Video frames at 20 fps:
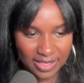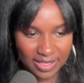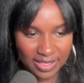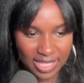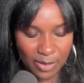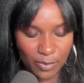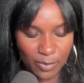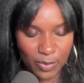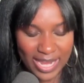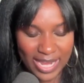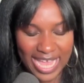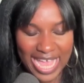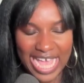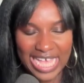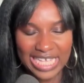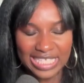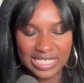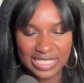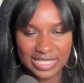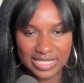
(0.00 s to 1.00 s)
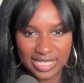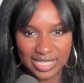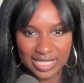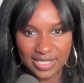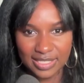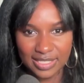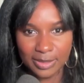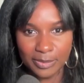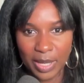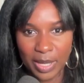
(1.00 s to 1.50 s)
they were
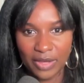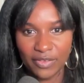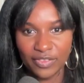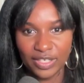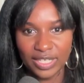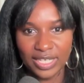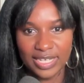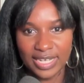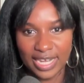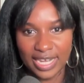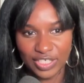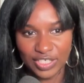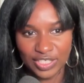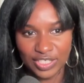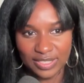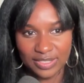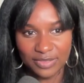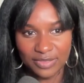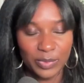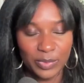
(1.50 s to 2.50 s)
hesitant about the connection.